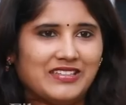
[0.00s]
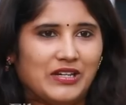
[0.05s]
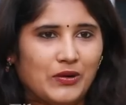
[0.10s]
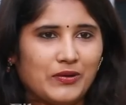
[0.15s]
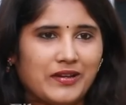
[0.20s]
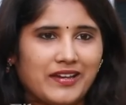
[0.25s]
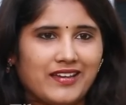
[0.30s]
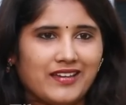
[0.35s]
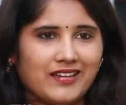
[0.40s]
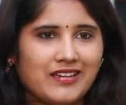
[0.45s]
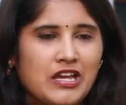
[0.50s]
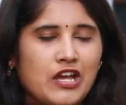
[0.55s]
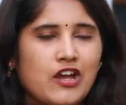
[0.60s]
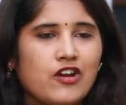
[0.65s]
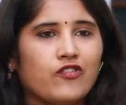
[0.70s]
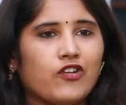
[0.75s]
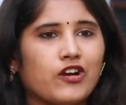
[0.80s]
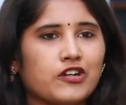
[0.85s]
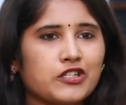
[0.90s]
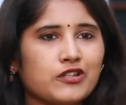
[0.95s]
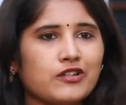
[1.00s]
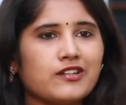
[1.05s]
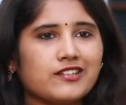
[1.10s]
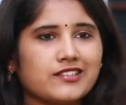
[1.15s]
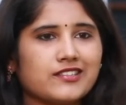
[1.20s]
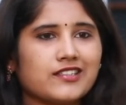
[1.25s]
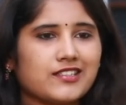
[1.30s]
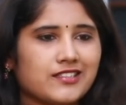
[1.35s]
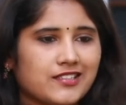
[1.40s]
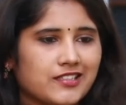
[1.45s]
Okay. What you
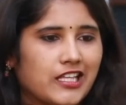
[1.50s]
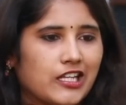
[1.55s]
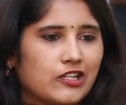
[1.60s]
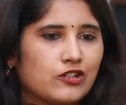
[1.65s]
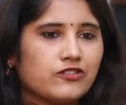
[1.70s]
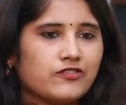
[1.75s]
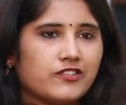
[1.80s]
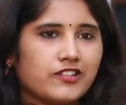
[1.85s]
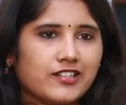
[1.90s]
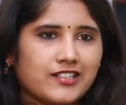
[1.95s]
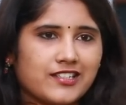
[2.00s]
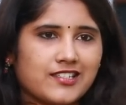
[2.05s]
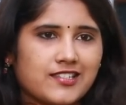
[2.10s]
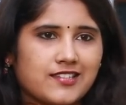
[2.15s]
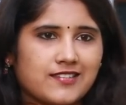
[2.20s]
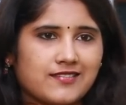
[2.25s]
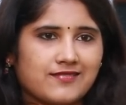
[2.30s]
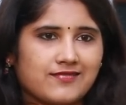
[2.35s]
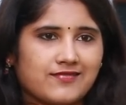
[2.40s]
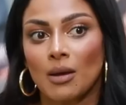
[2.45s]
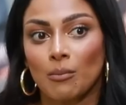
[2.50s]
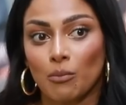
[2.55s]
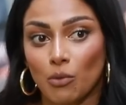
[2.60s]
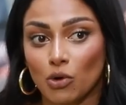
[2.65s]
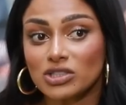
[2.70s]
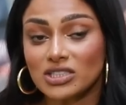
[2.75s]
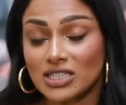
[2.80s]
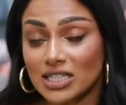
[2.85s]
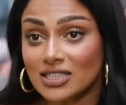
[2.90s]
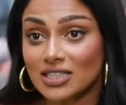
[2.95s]
learn the Telugu words?
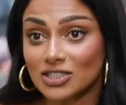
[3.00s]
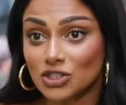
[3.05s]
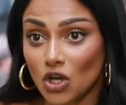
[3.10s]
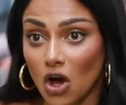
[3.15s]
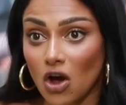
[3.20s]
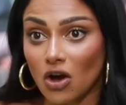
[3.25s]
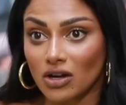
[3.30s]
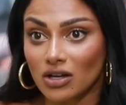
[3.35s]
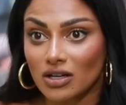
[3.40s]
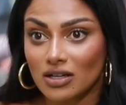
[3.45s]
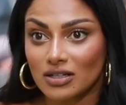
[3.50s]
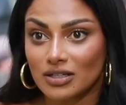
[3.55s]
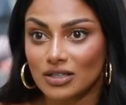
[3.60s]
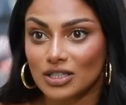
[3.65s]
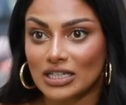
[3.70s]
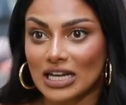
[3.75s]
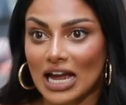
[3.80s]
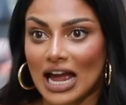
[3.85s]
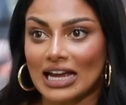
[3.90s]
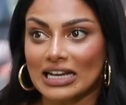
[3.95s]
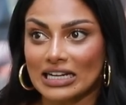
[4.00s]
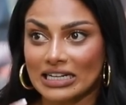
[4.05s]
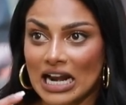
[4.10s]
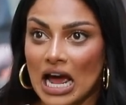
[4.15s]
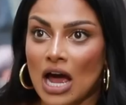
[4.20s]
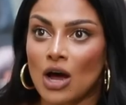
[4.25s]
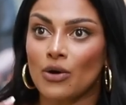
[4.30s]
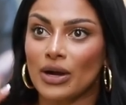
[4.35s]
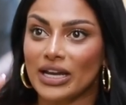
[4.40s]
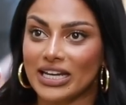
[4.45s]
Mostly the song.
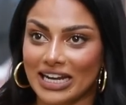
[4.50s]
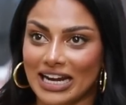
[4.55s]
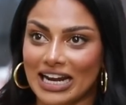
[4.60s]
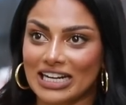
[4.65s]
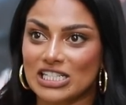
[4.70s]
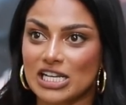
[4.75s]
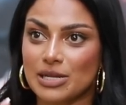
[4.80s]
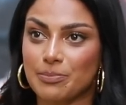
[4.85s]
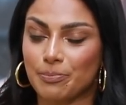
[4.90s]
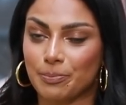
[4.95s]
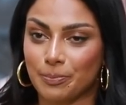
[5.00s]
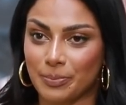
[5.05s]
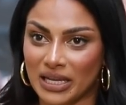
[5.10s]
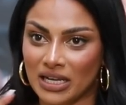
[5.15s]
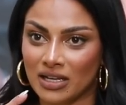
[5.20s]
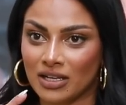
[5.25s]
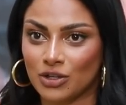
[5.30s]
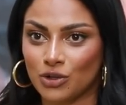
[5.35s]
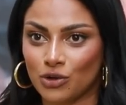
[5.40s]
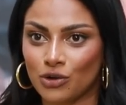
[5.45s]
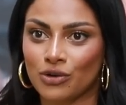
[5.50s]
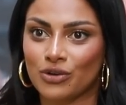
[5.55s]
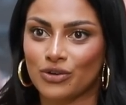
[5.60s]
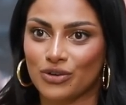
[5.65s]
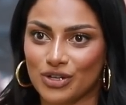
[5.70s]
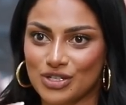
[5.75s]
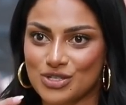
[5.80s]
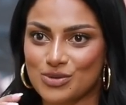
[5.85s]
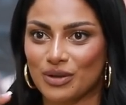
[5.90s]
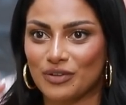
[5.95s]
Now I can actually pin, you know,
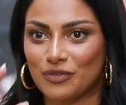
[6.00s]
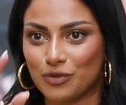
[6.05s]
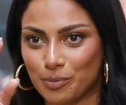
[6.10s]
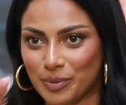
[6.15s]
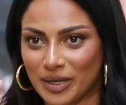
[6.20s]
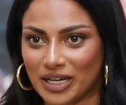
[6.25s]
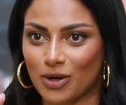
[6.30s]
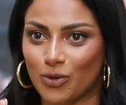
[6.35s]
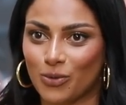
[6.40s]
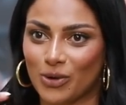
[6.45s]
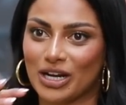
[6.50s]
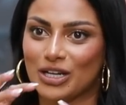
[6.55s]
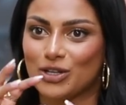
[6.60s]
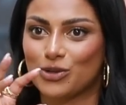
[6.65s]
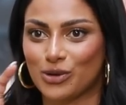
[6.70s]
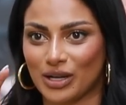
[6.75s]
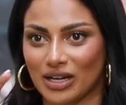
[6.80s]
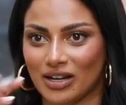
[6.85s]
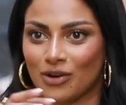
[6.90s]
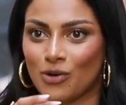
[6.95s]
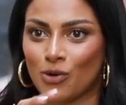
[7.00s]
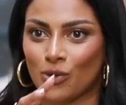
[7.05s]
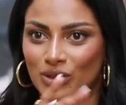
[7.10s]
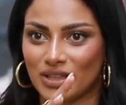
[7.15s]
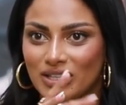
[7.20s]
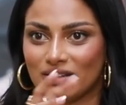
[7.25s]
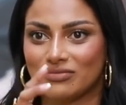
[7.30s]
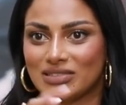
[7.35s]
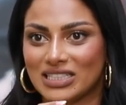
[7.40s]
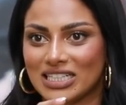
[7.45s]
because if you pick a word, you can know
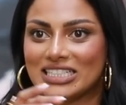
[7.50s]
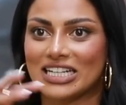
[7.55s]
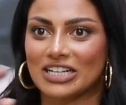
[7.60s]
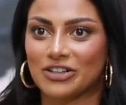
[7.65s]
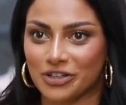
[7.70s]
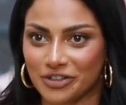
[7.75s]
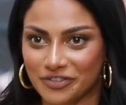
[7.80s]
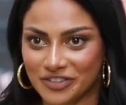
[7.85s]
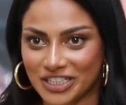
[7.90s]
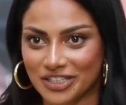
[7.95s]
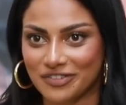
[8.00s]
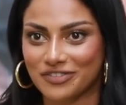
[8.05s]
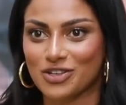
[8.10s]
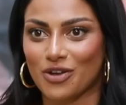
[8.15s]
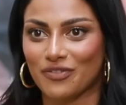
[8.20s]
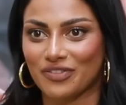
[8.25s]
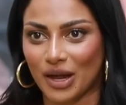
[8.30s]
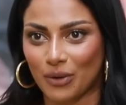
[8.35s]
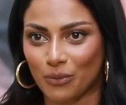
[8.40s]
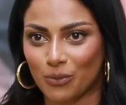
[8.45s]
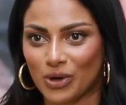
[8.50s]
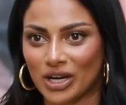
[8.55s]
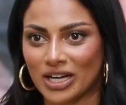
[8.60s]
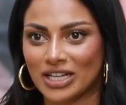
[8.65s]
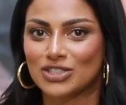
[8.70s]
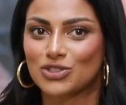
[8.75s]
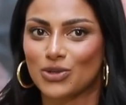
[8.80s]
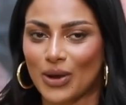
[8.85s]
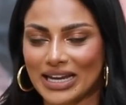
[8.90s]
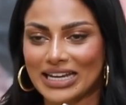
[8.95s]
the derivatives of that
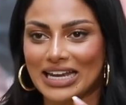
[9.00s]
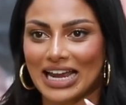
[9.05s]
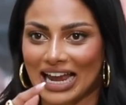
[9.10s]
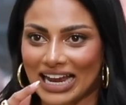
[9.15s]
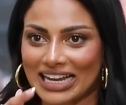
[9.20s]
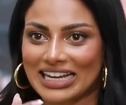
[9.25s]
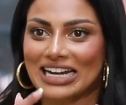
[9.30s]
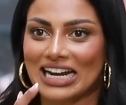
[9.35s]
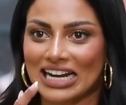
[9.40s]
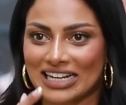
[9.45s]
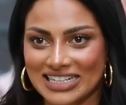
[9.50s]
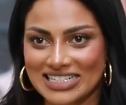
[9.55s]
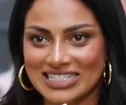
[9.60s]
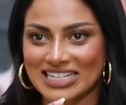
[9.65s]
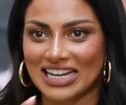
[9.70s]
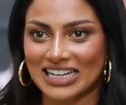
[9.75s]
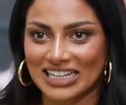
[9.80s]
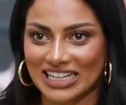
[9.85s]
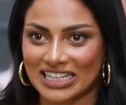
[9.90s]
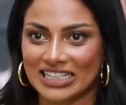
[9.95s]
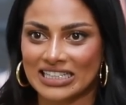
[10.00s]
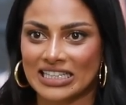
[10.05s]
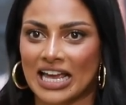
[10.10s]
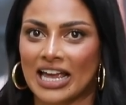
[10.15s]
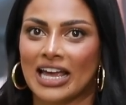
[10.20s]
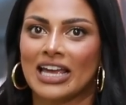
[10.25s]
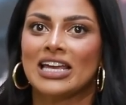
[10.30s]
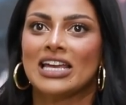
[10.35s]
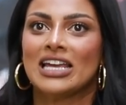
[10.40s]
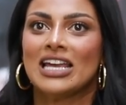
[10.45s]
word. So I can understand here and
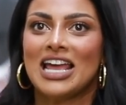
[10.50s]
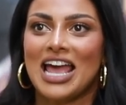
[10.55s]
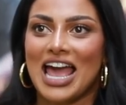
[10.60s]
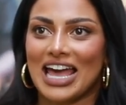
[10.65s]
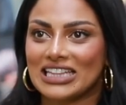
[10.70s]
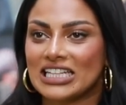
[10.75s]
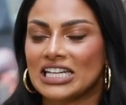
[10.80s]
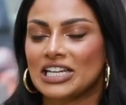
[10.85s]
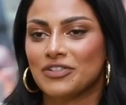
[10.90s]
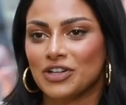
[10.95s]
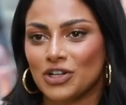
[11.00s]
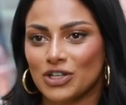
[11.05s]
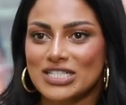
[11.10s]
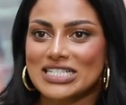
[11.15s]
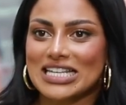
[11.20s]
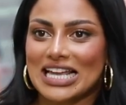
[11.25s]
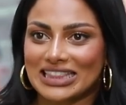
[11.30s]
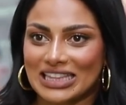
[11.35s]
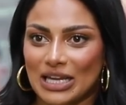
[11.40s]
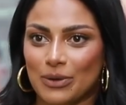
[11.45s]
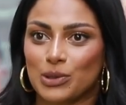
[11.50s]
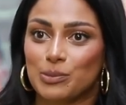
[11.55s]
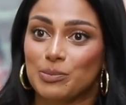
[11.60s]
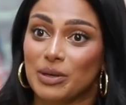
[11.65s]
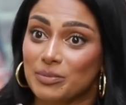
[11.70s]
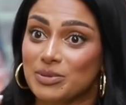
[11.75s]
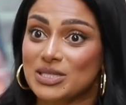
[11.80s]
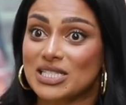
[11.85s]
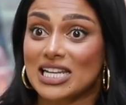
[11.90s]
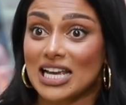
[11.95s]
there. And then even on set, they would
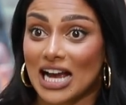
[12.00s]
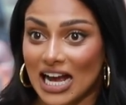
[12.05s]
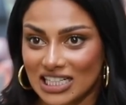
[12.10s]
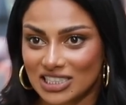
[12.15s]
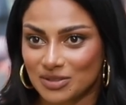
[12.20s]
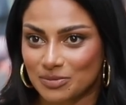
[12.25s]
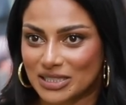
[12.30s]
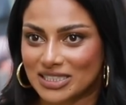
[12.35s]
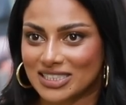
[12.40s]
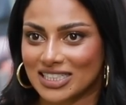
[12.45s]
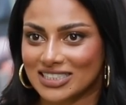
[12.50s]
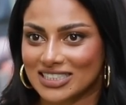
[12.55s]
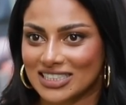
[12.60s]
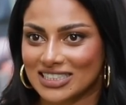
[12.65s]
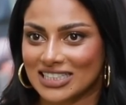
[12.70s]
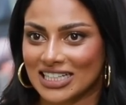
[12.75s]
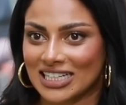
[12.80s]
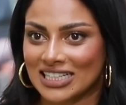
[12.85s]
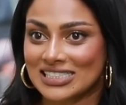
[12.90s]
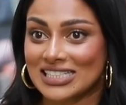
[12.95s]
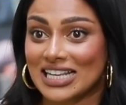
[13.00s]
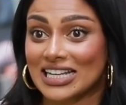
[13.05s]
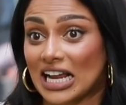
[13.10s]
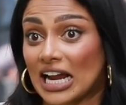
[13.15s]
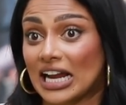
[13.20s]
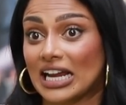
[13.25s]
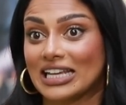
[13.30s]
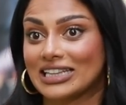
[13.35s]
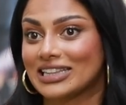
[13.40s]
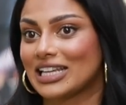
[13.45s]
purposely ask me certain things.
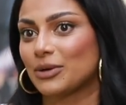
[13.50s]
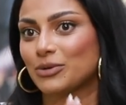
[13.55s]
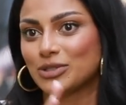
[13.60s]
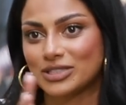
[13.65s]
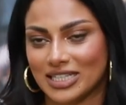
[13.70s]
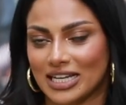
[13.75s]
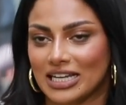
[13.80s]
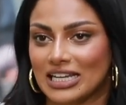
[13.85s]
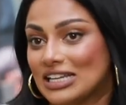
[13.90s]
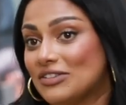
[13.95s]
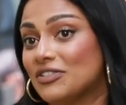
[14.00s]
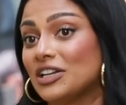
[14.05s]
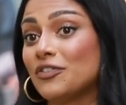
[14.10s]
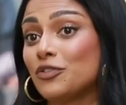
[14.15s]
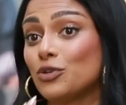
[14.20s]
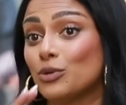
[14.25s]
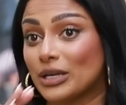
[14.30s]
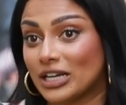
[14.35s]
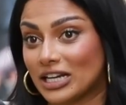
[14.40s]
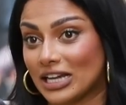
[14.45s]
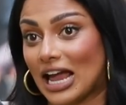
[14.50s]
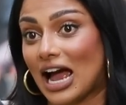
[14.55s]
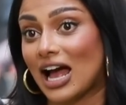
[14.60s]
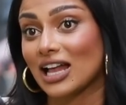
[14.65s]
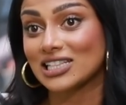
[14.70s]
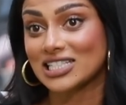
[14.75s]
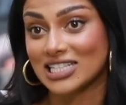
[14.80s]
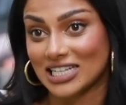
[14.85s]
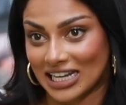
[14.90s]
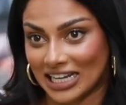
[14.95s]
And they would say, even if you
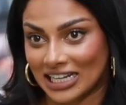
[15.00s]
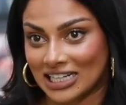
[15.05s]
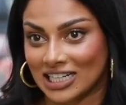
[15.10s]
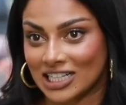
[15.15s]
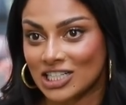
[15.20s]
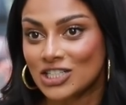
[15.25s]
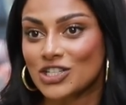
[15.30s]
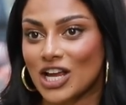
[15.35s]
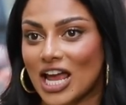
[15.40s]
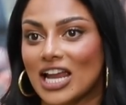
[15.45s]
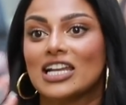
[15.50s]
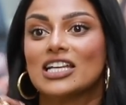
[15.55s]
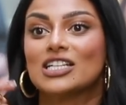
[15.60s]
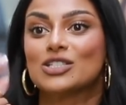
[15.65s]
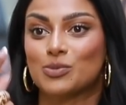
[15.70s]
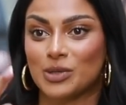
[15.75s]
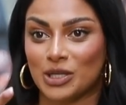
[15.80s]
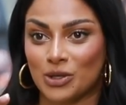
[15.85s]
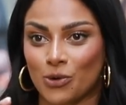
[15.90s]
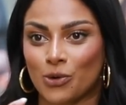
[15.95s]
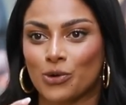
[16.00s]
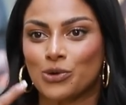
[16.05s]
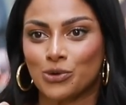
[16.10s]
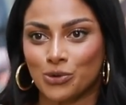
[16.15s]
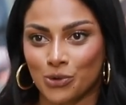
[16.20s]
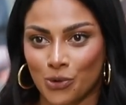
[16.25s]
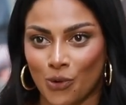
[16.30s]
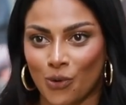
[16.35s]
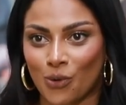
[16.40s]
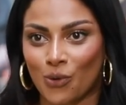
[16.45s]
answer in English, at least we know
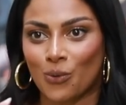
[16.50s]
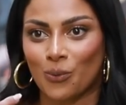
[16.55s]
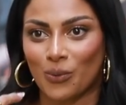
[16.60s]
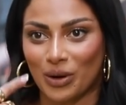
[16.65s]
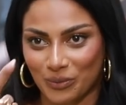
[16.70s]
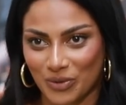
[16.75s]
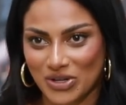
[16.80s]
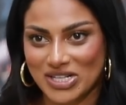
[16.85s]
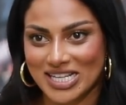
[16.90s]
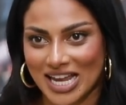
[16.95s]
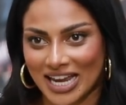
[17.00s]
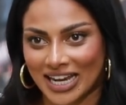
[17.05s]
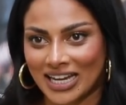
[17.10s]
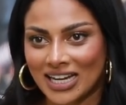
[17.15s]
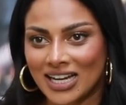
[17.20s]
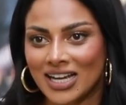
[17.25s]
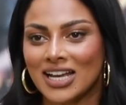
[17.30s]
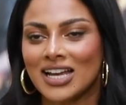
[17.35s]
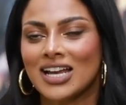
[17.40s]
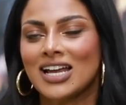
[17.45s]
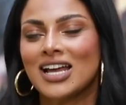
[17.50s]
you know what we're saying.